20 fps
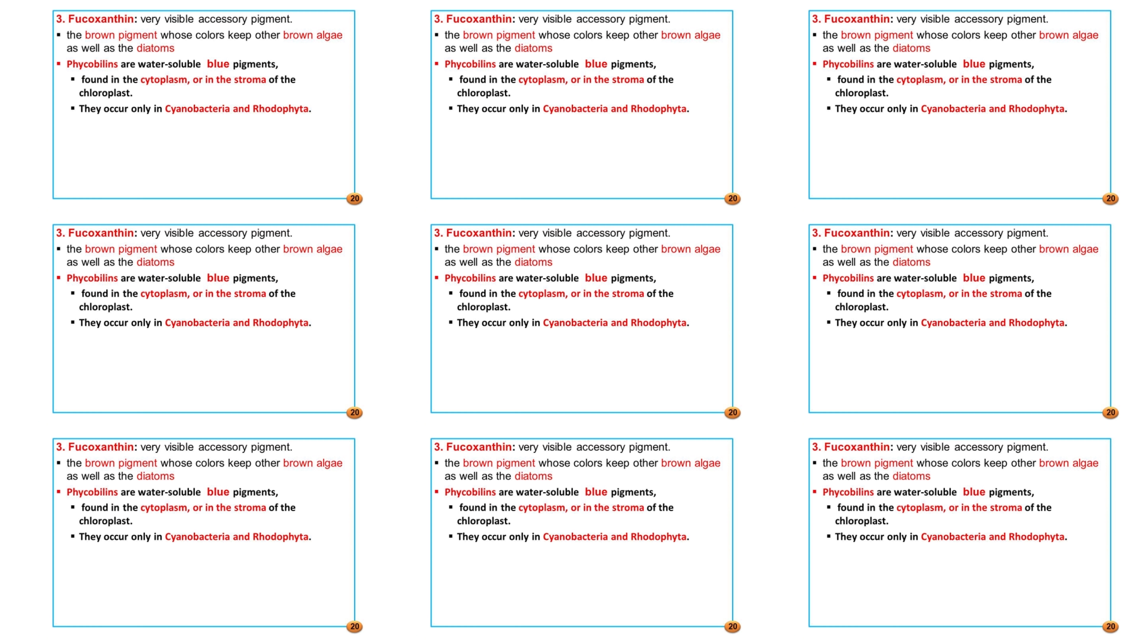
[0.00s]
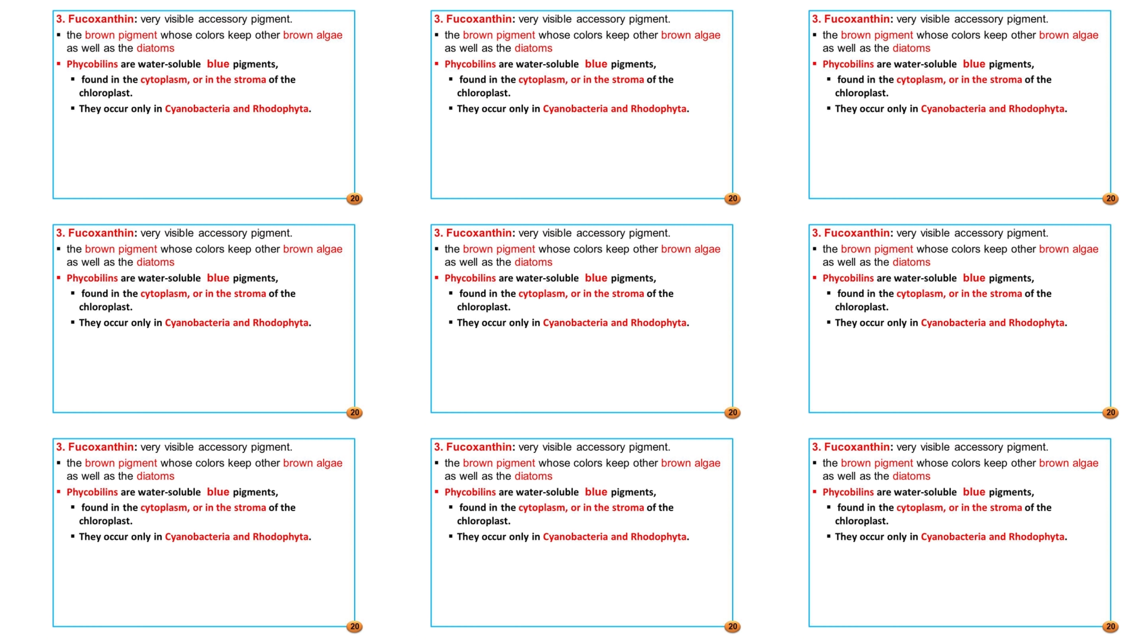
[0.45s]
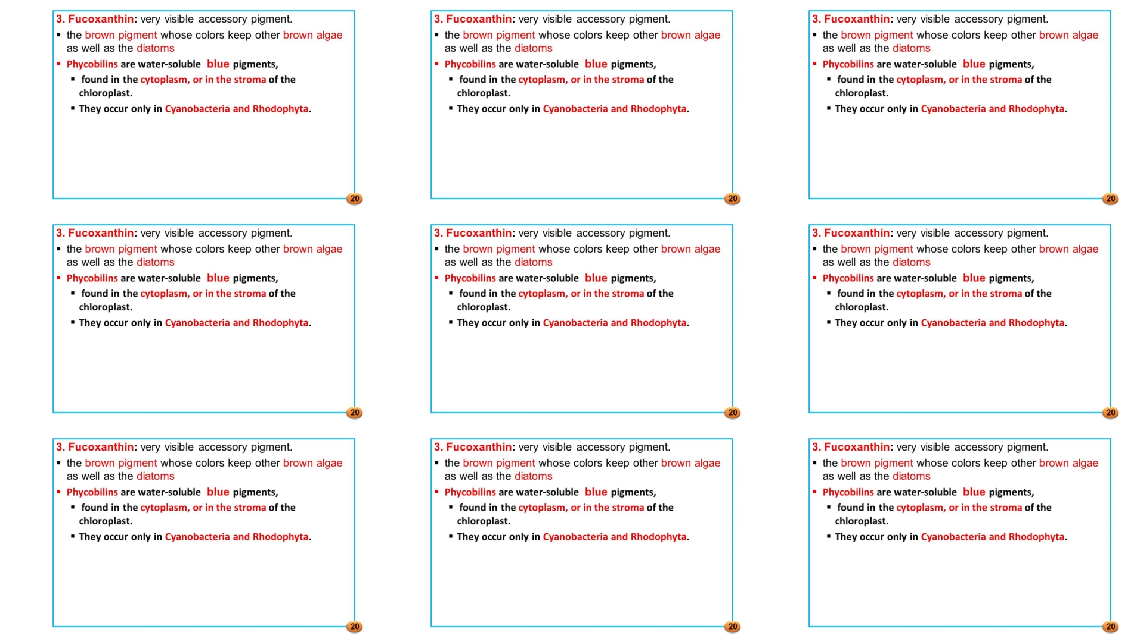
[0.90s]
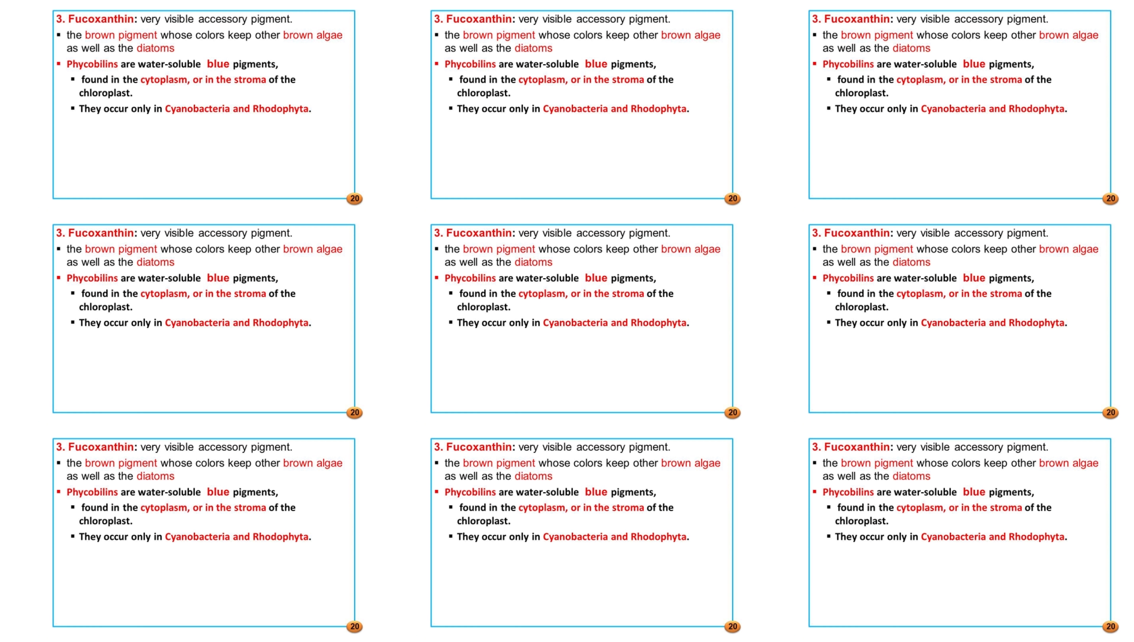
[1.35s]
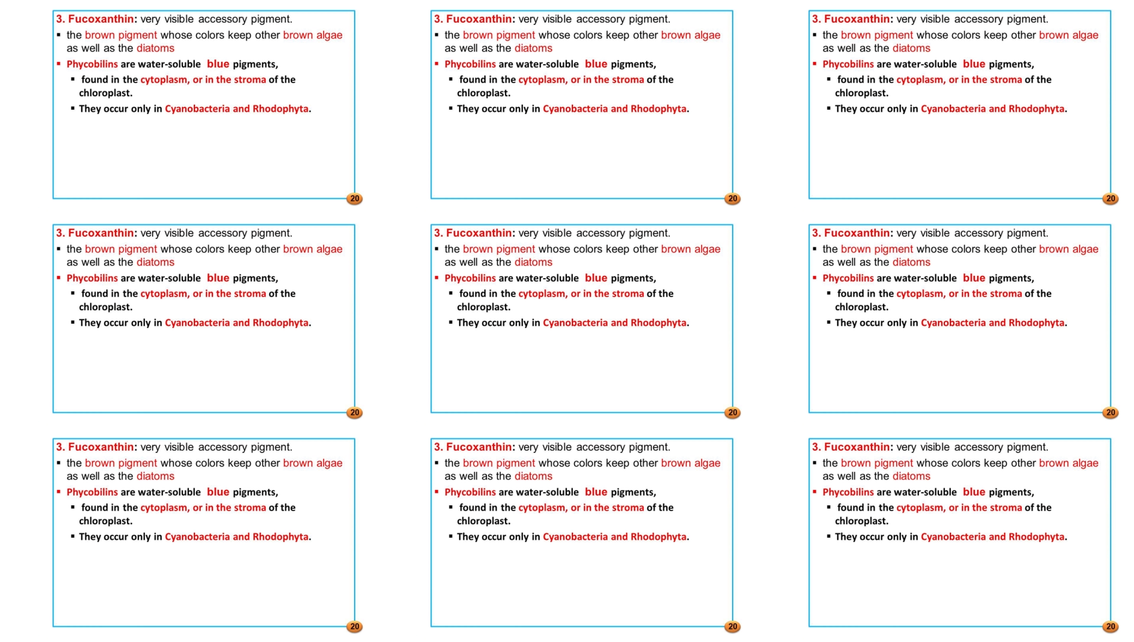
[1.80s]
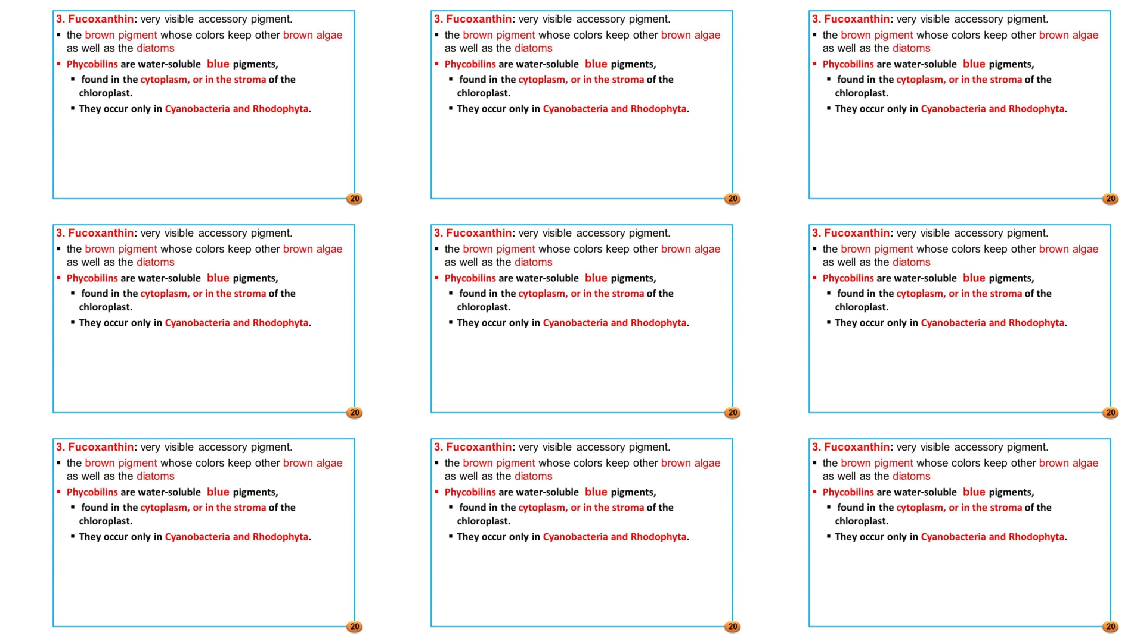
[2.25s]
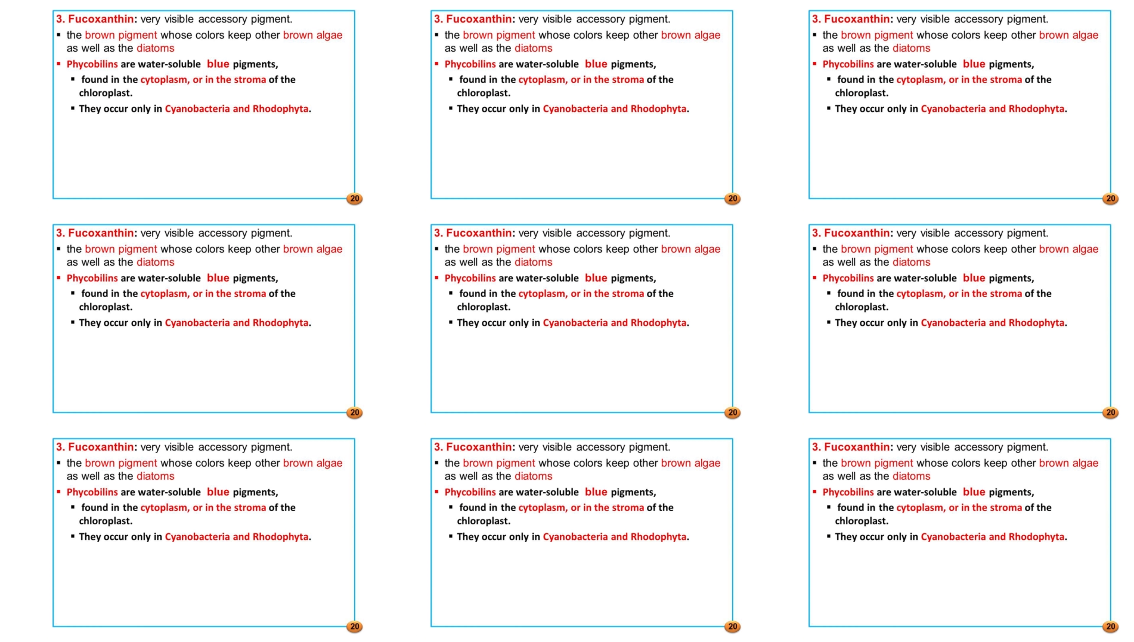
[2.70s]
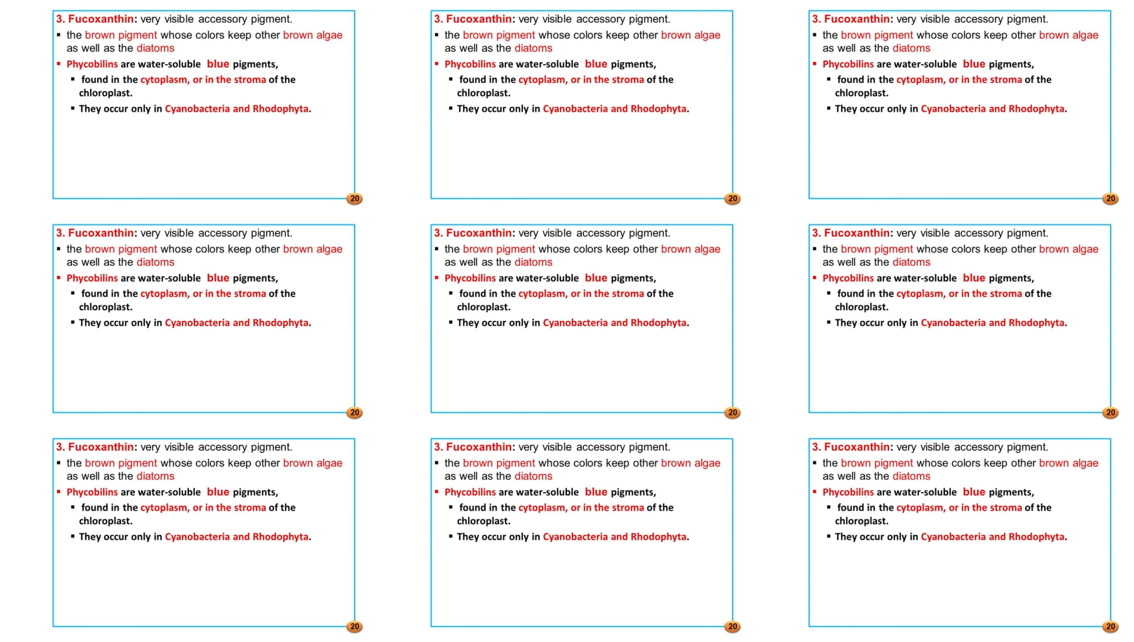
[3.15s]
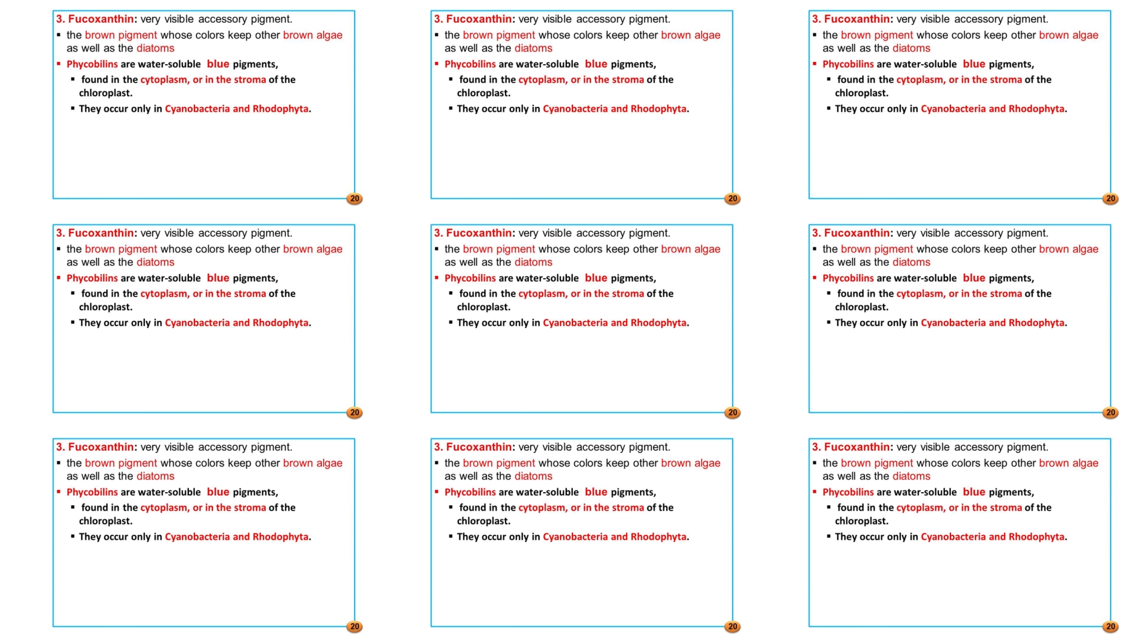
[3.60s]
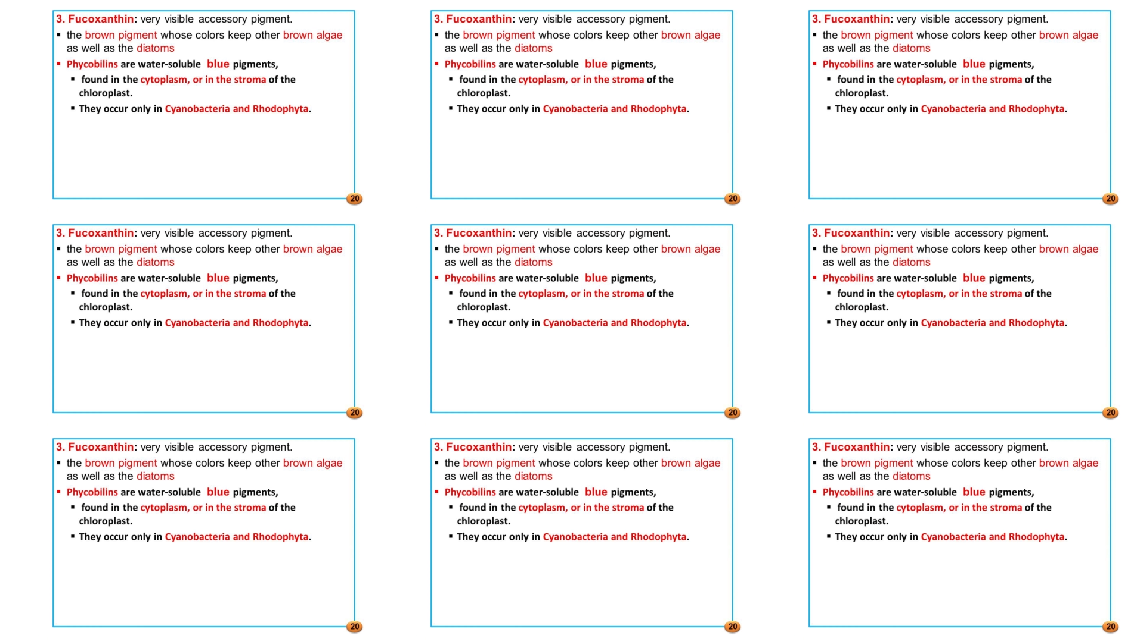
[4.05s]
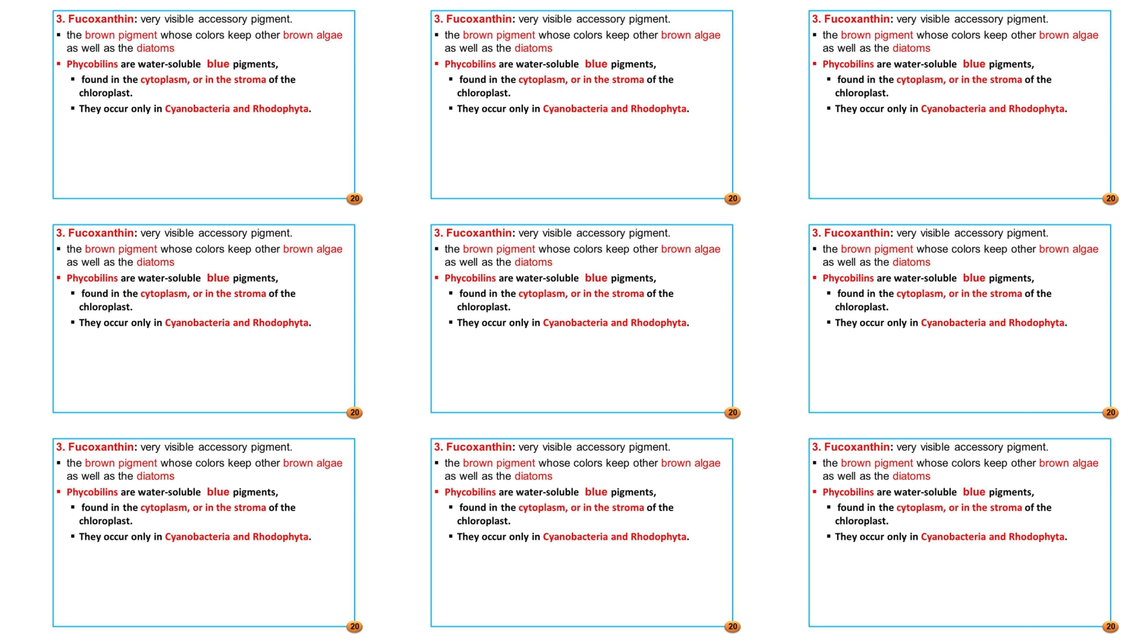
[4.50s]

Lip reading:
[unreadable: no face in view]